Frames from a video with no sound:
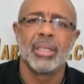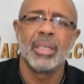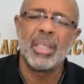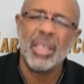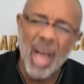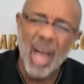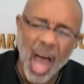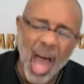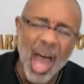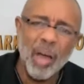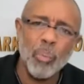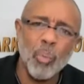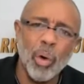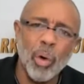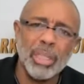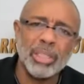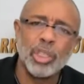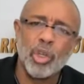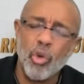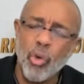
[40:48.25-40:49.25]
God
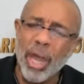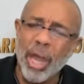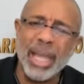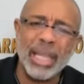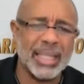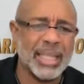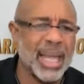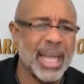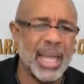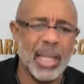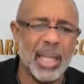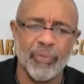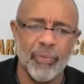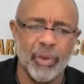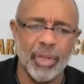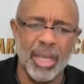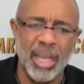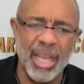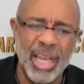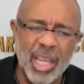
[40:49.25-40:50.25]
wants great things
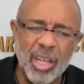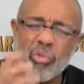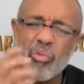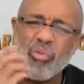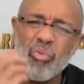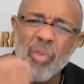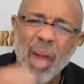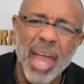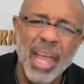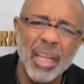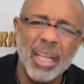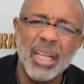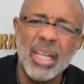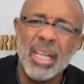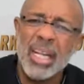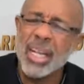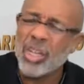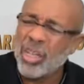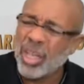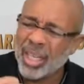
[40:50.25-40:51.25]
for you. He's right.
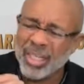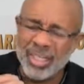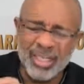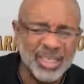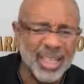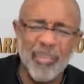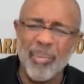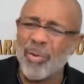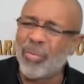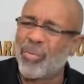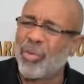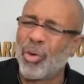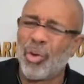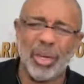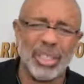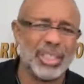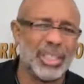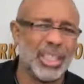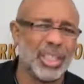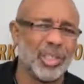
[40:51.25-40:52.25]
Some of you
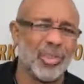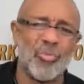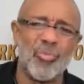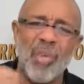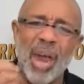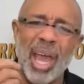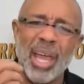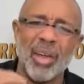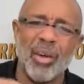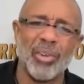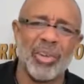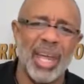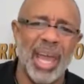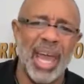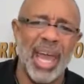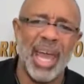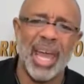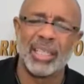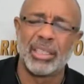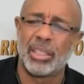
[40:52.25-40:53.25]
are just right on
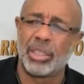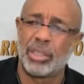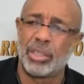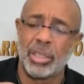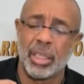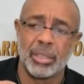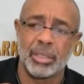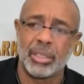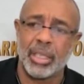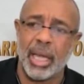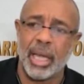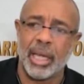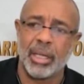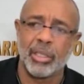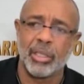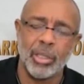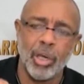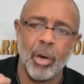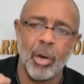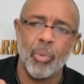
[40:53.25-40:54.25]
the edge of just saying,
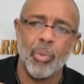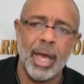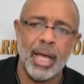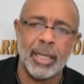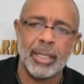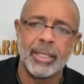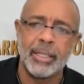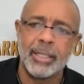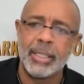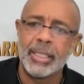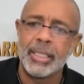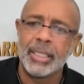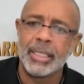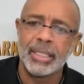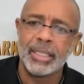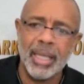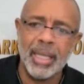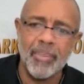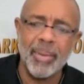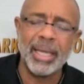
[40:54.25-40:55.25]
you know what?
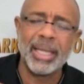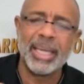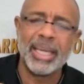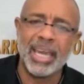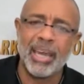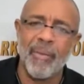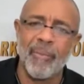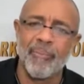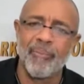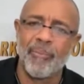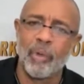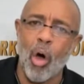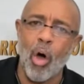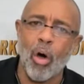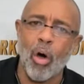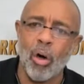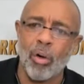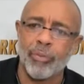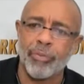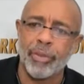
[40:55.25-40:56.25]
Let me get
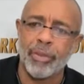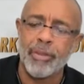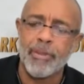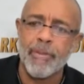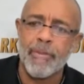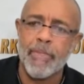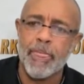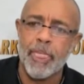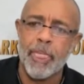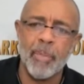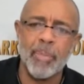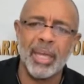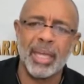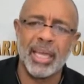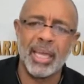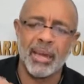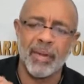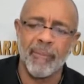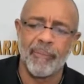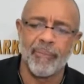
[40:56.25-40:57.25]
involved. Let me
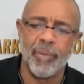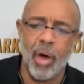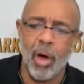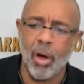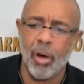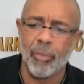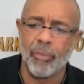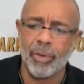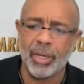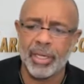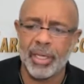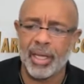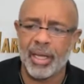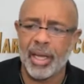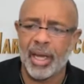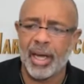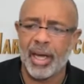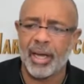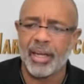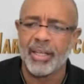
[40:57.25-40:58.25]
get involved with
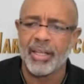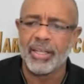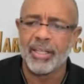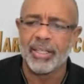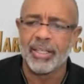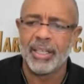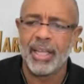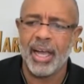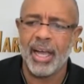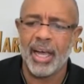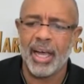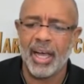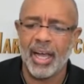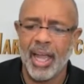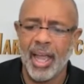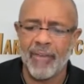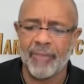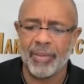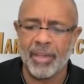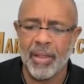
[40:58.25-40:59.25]

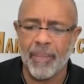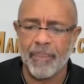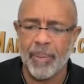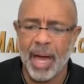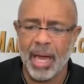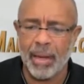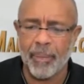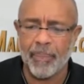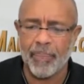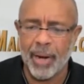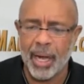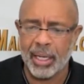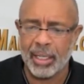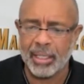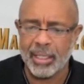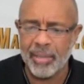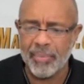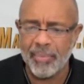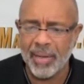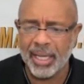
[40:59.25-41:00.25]
Heavenly Body
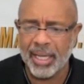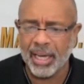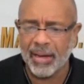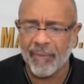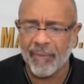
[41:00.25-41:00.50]
Products. Let me get